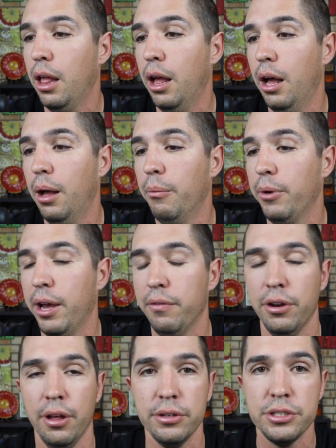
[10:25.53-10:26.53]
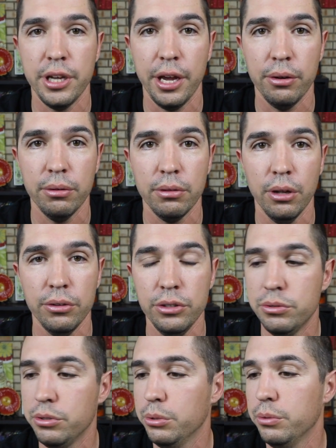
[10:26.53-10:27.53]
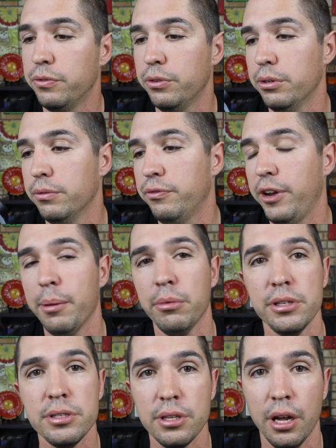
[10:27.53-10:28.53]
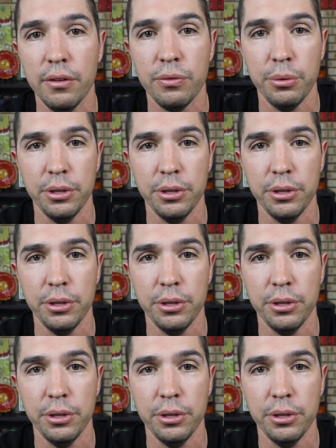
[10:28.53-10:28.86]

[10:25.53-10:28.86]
We have another channel on YouTube for family stuff.